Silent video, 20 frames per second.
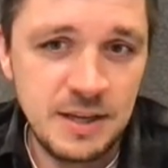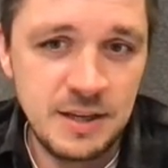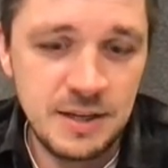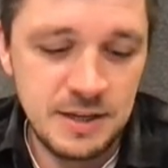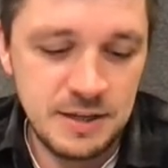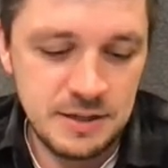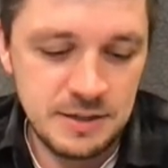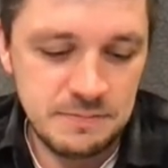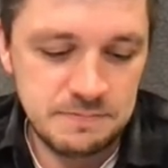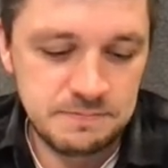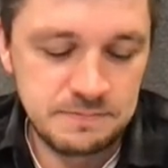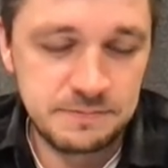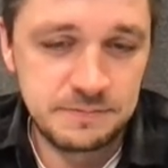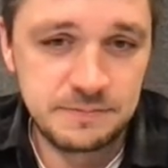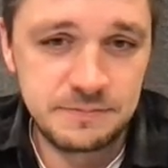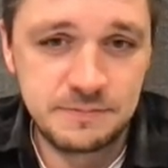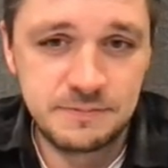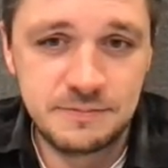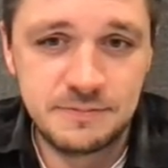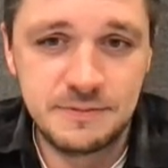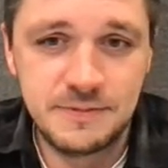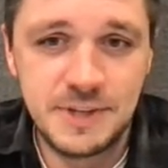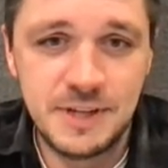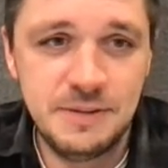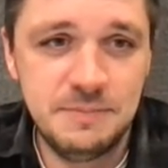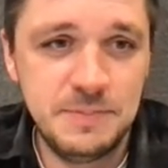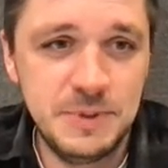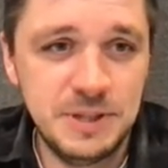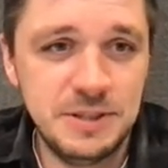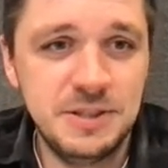Uh,
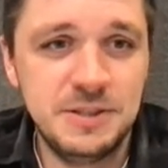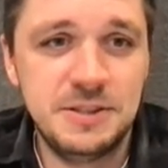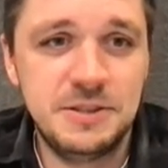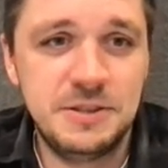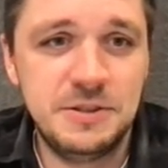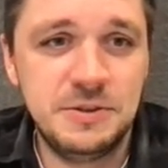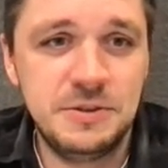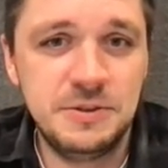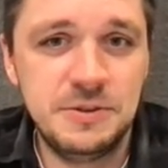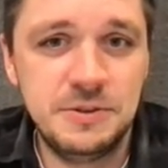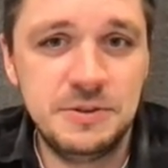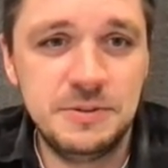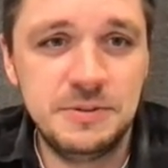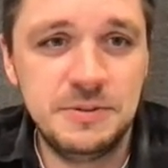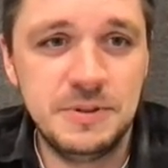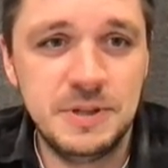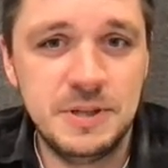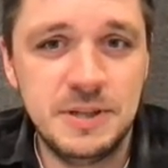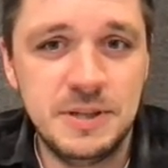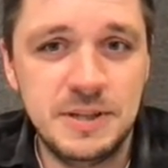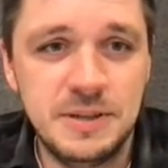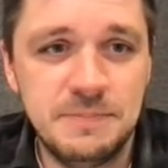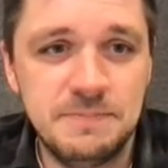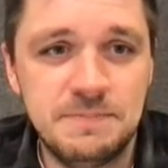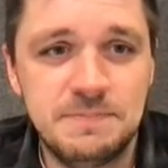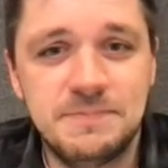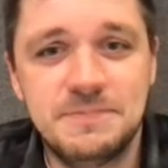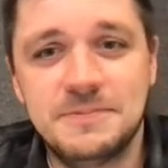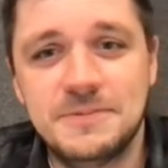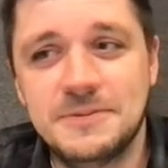they built it to uh,
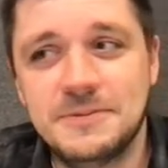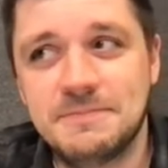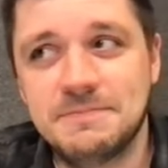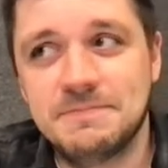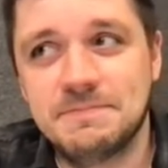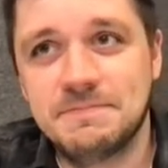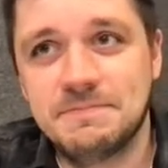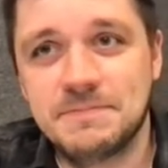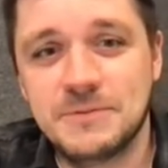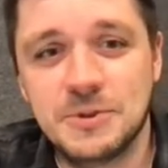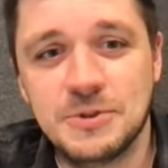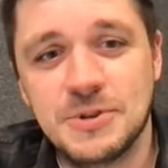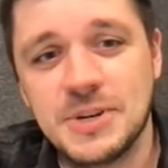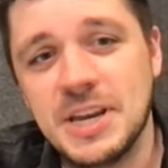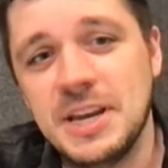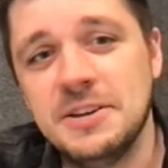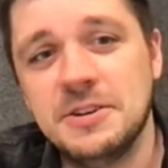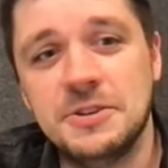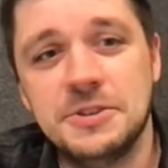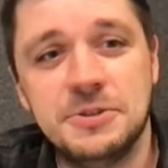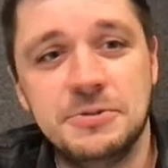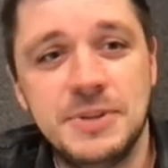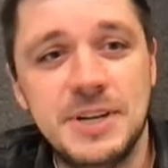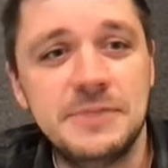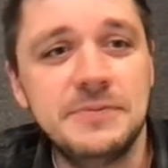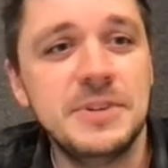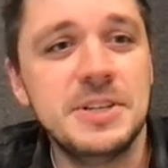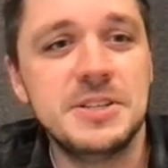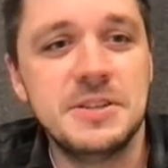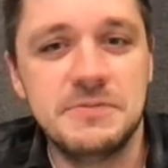cater to
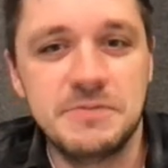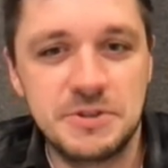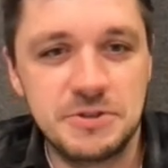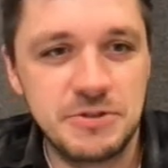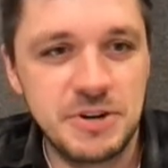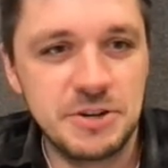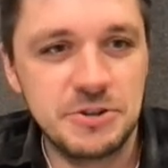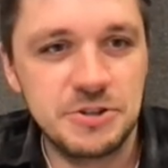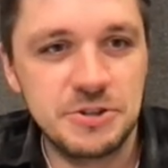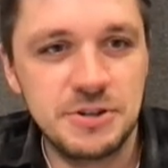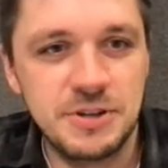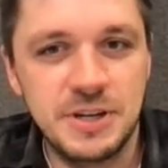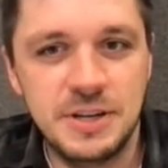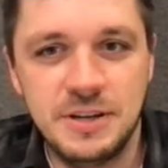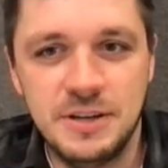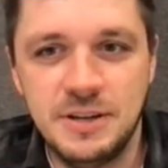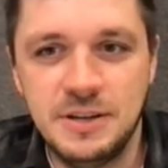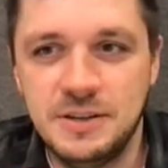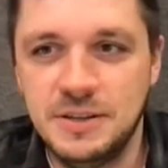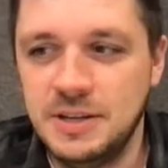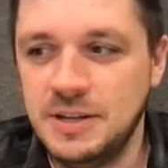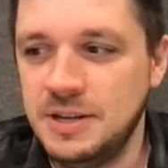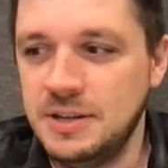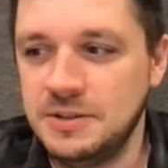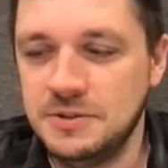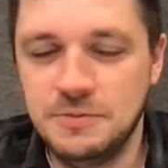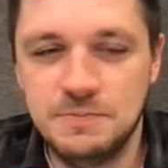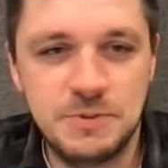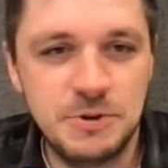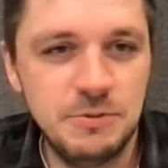Netflix infrastructure. And
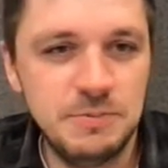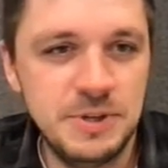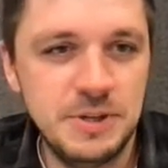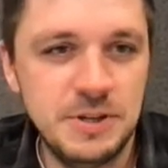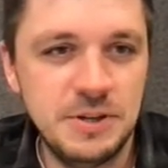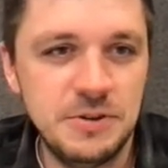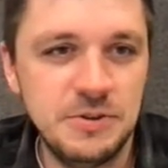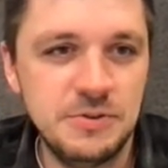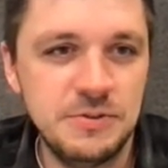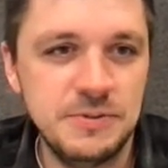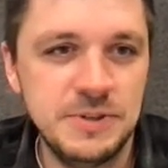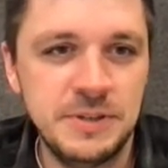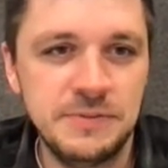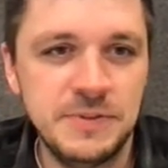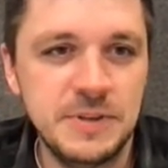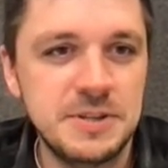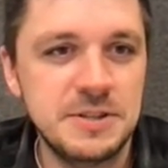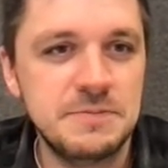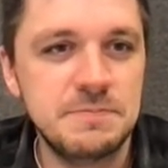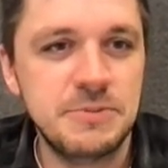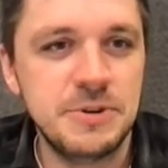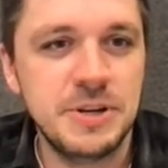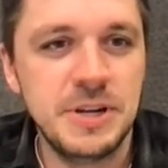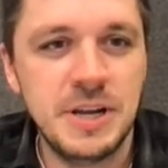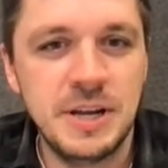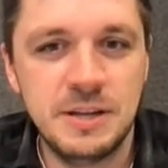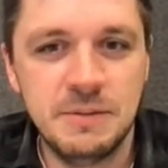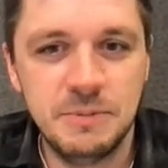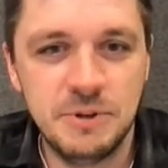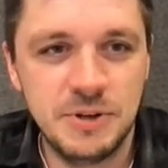as you probably know, Netflix is
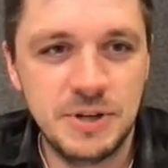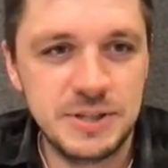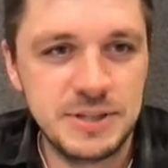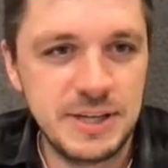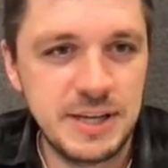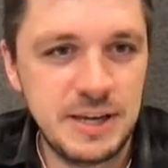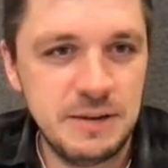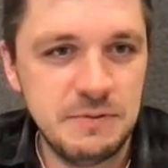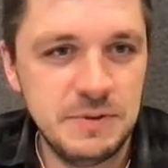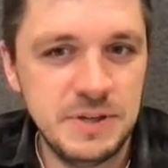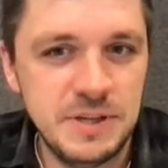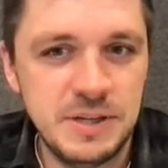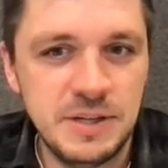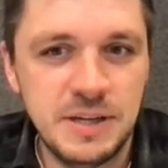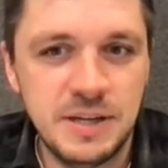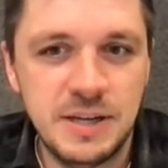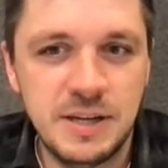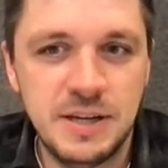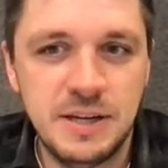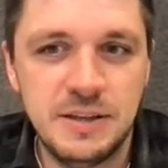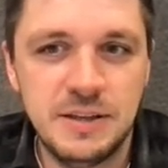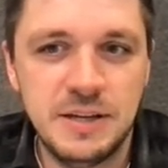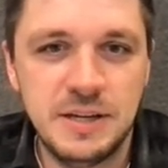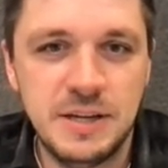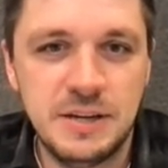pretty AWS heavy and